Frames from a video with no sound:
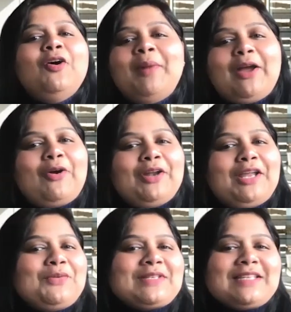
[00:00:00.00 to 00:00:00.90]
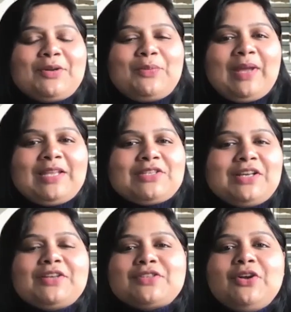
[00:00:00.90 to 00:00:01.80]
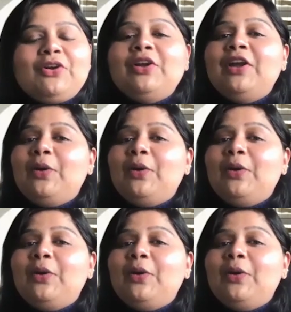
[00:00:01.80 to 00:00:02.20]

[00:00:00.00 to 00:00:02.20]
my God, it was an adventure. So